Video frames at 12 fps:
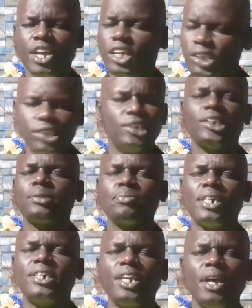In Jesus'
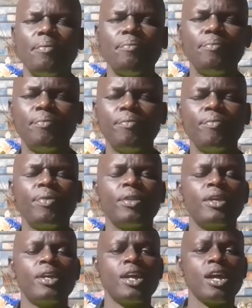mighty name.
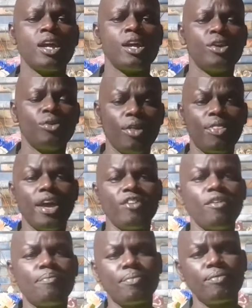You are there.
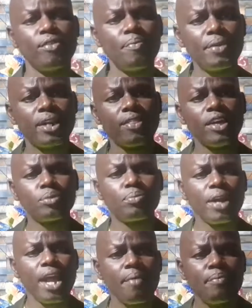You have repeated that
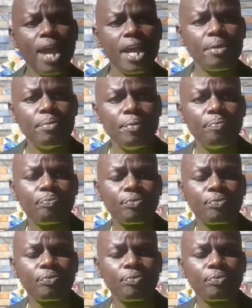prayer behind me.